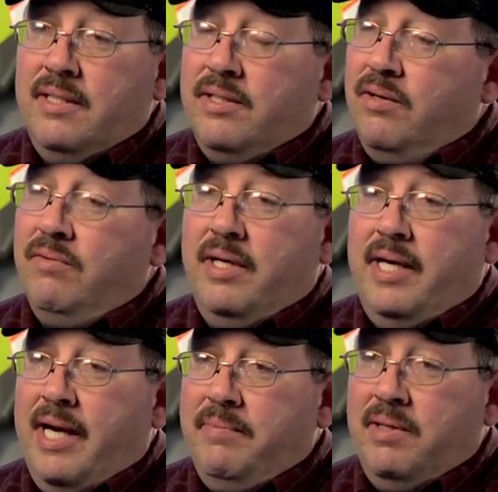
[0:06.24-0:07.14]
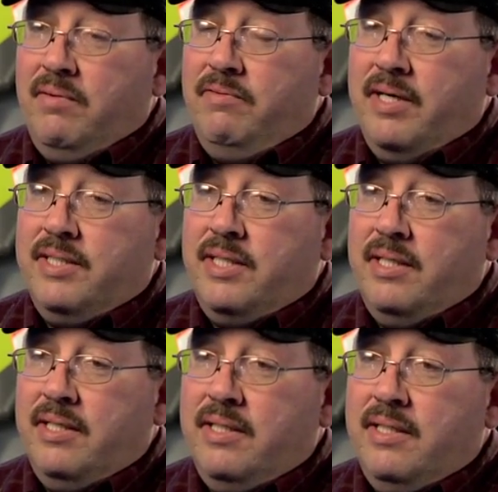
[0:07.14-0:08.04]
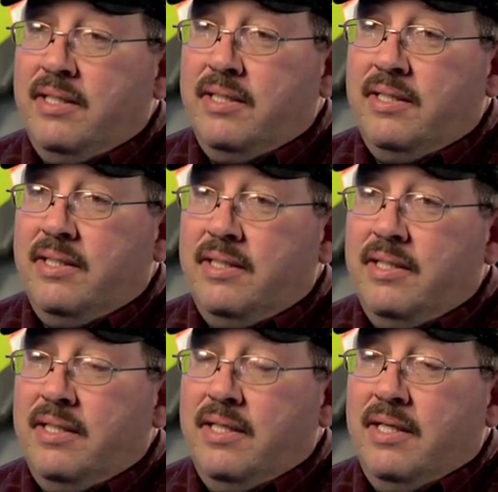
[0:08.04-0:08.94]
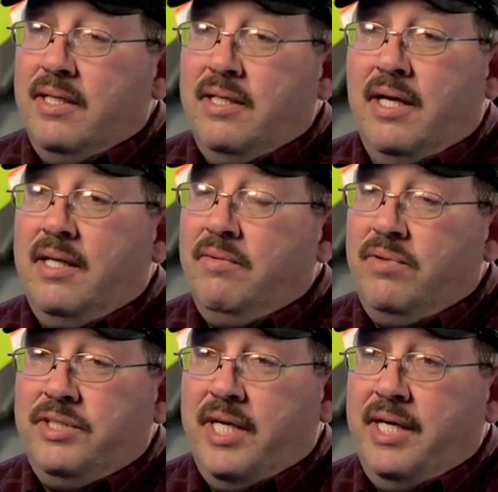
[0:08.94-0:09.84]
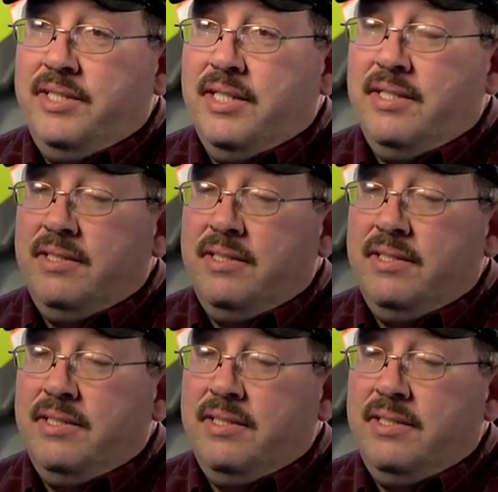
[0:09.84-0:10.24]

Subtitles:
no rehab that'll fix it. Nothing will change it.